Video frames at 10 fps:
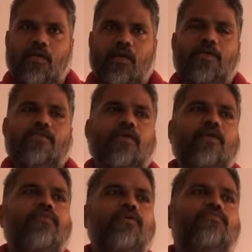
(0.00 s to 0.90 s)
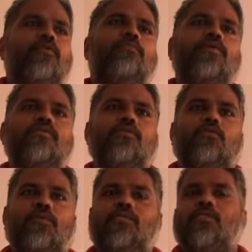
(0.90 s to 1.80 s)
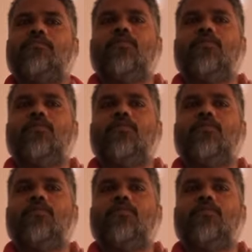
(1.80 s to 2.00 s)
It is differs from person to person